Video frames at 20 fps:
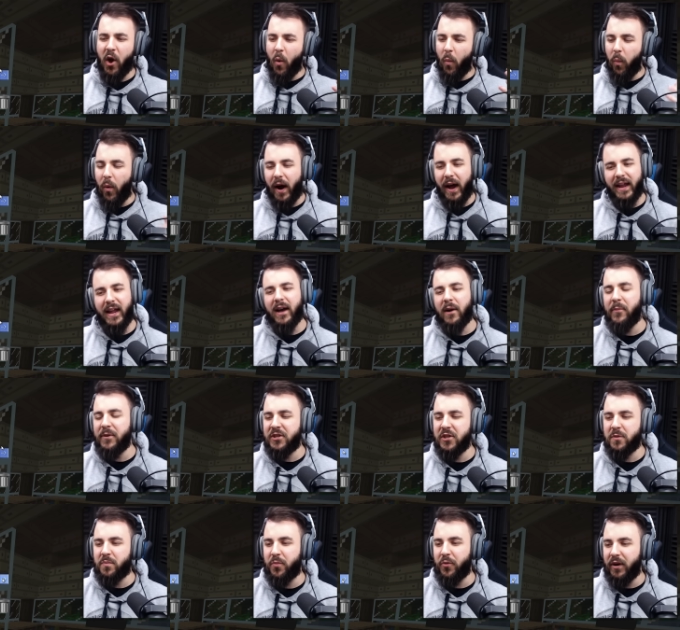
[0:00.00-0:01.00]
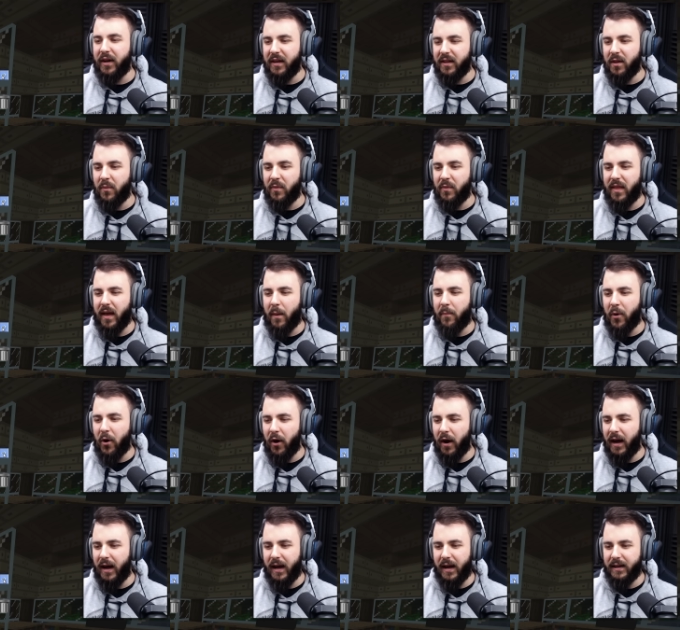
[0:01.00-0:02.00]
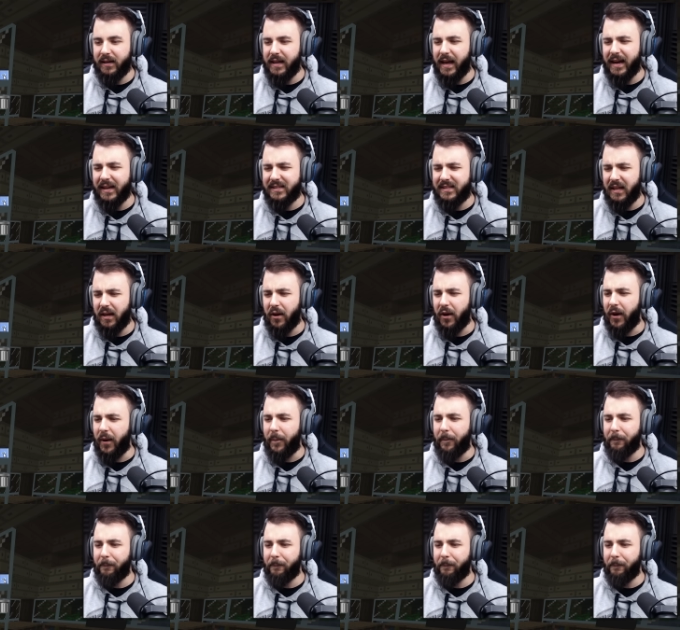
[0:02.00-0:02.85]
Why aren't we just breeding them with our uh, our Ditto?